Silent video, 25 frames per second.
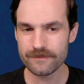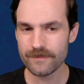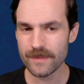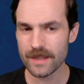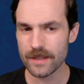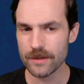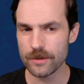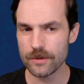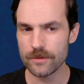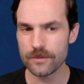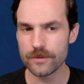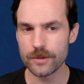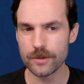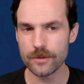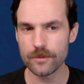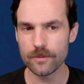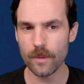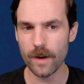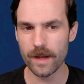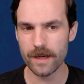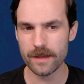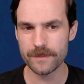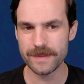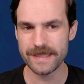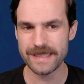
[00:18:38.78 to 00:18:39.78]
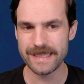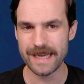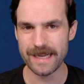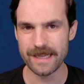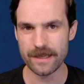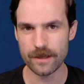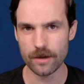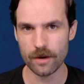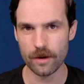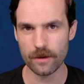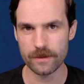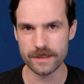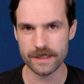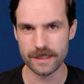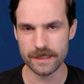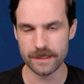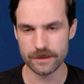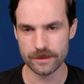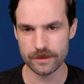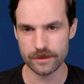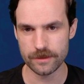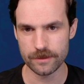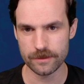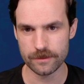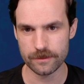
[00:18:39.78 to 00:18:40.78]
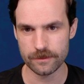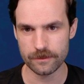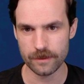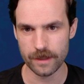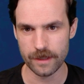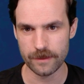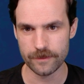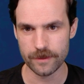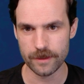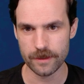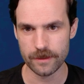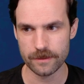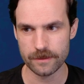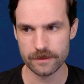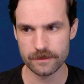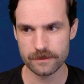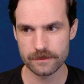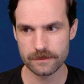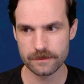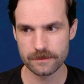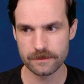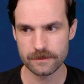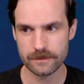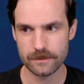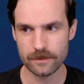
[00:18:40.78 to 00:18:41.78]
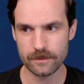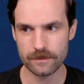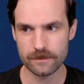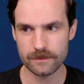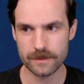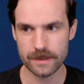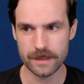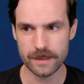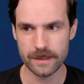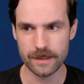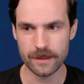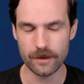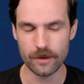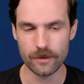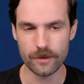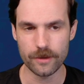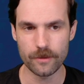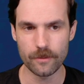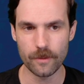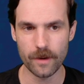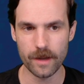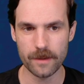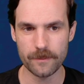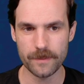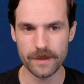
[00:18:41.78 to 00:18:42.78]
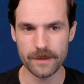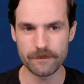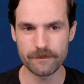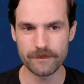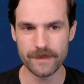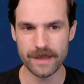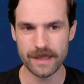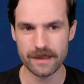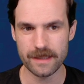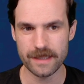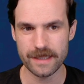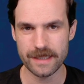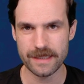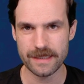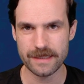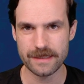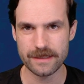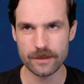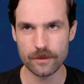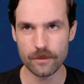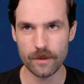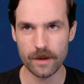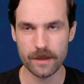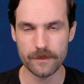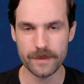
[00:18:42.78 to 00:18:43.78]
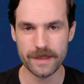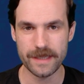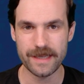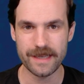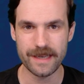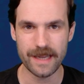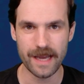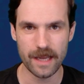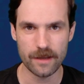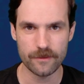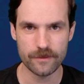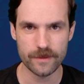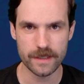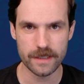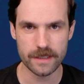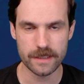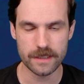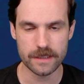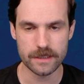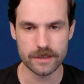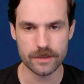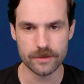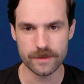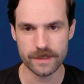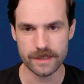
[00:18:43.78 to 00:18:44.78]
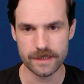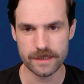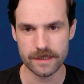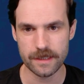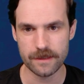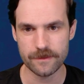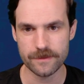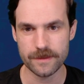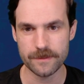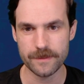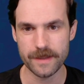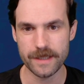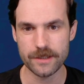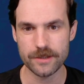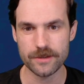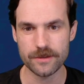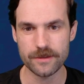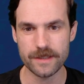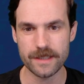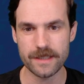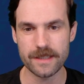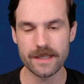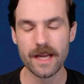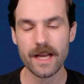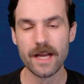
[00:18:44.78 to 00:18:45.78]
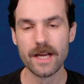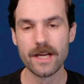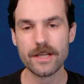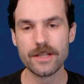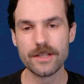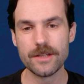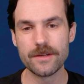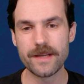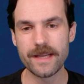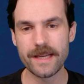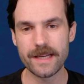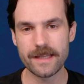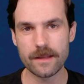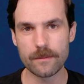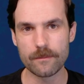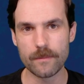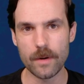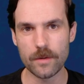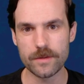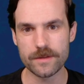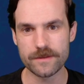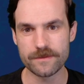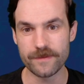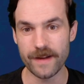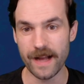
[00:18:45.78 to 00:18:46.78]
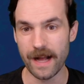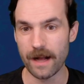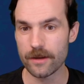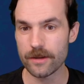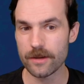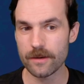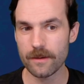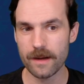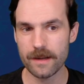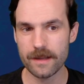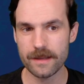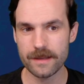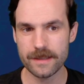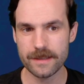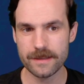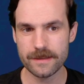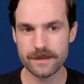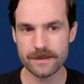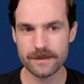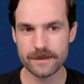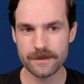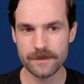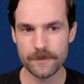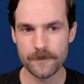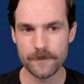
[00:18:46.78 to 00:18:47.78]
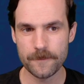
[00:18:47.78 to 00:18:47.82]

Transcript: you do want to be getting cards into your graveyard. You want to be milling, you want to be conniving and doing stuff to make sure that you can get the most value out of this.